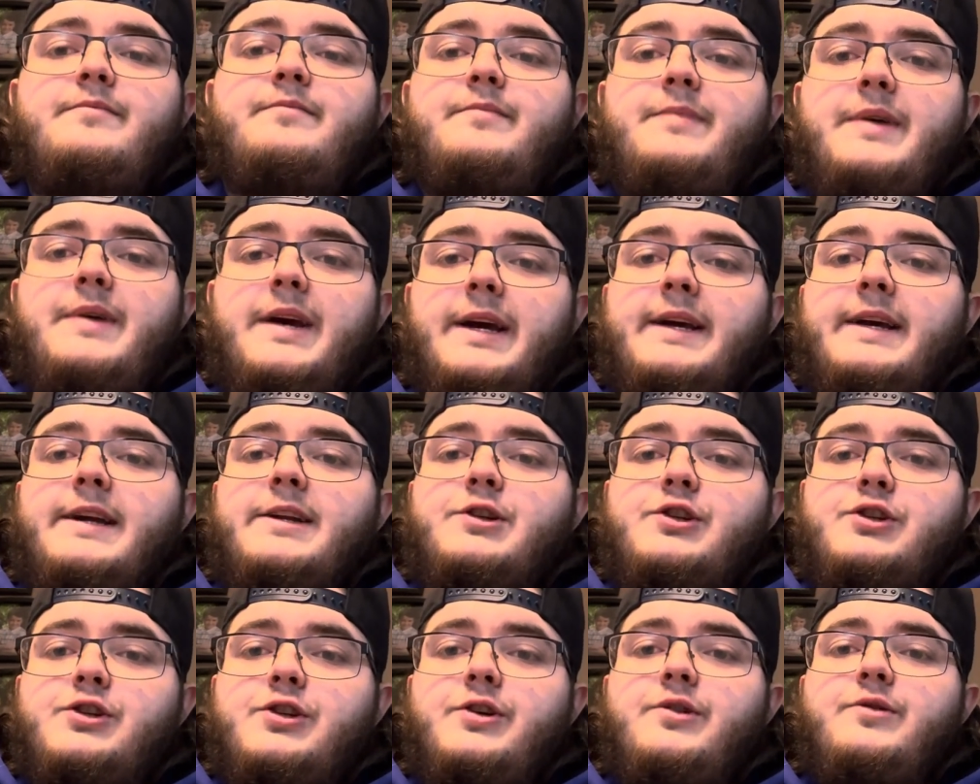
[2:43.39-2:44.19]
pick
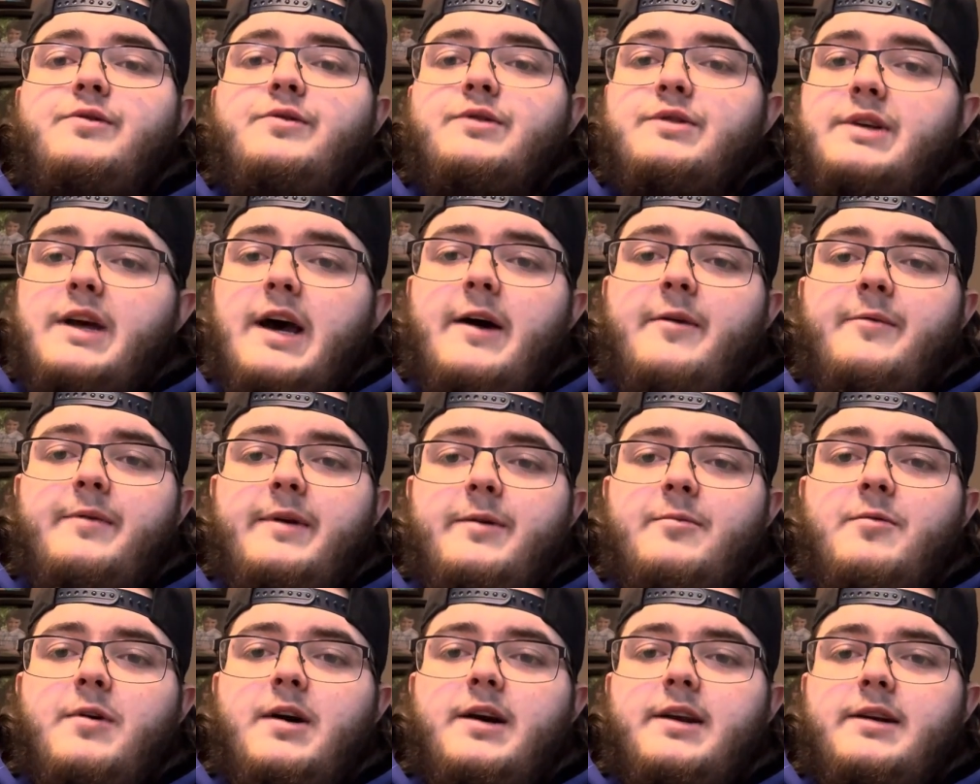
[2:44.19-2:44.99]
and choose how
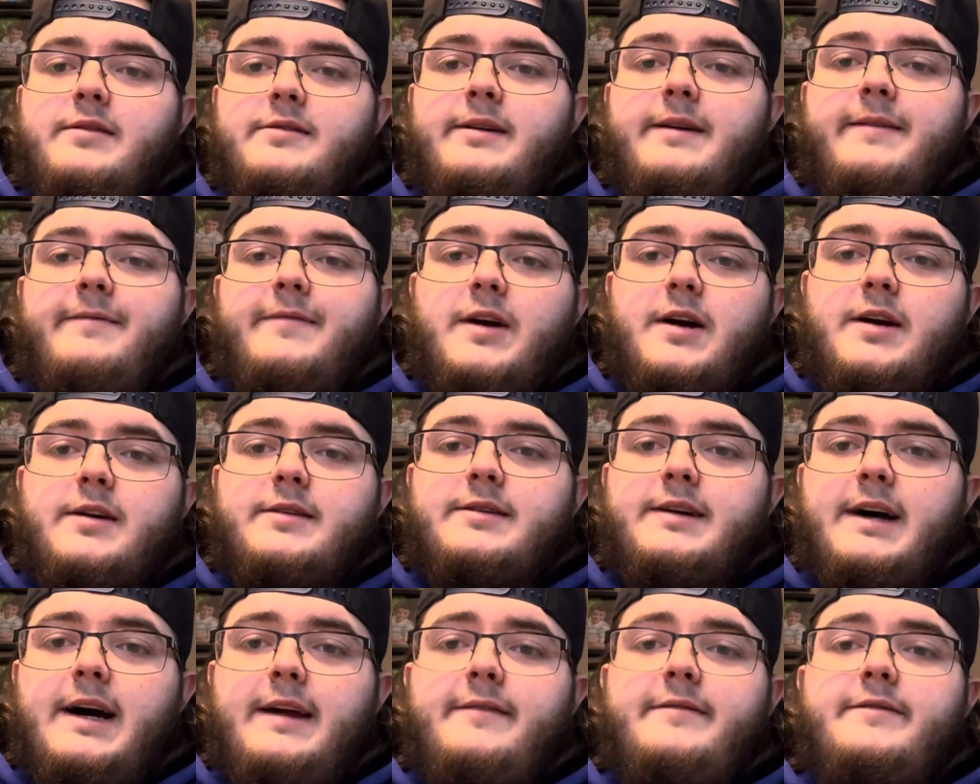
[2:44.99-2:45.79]
we want to live our
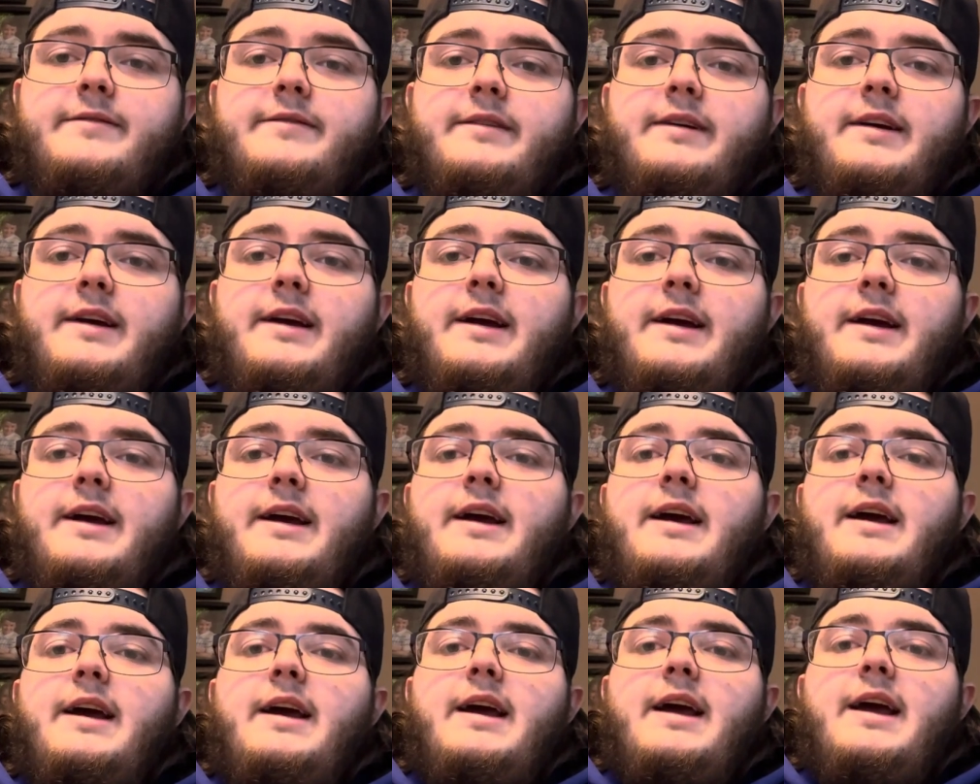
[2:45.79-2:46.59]
life
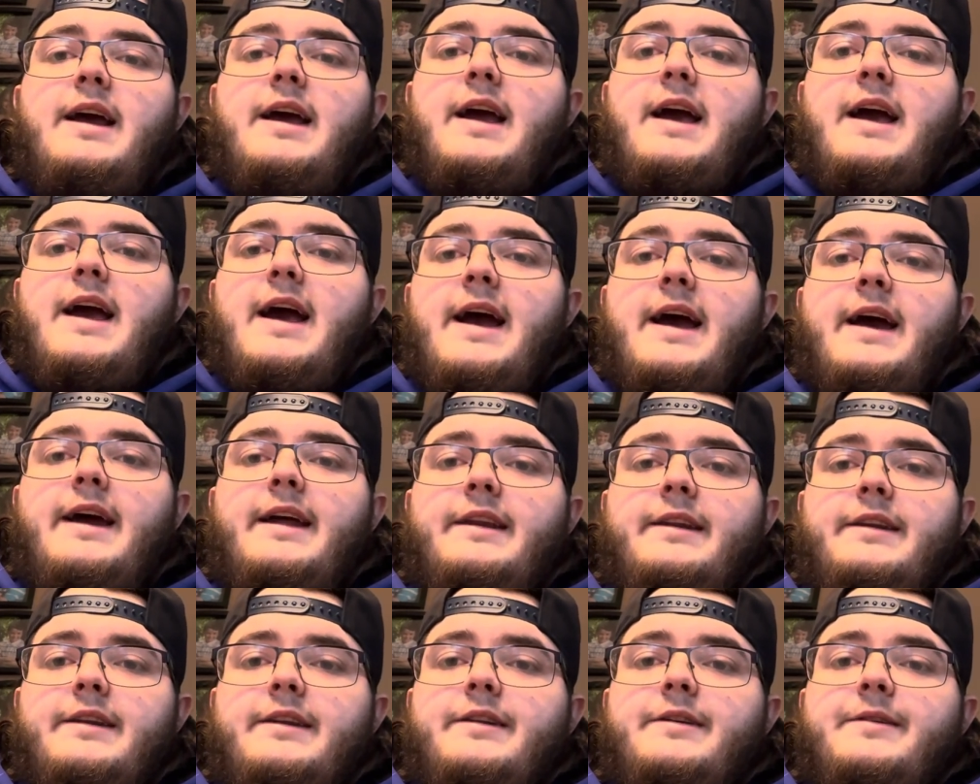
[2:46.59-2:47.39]

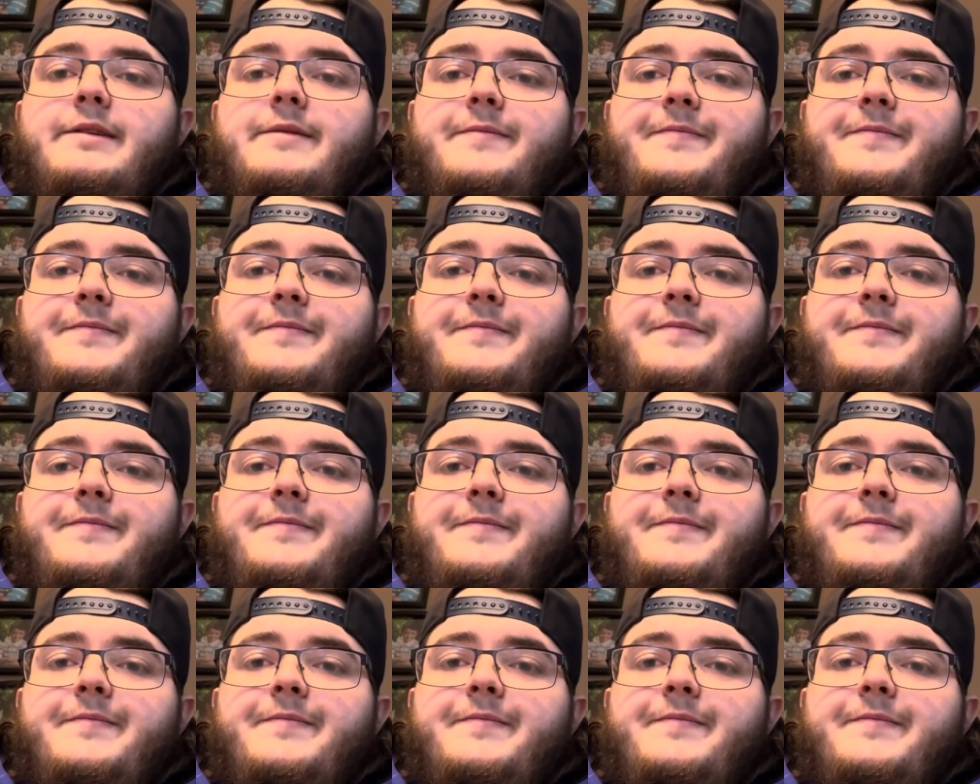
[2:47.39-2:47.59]
and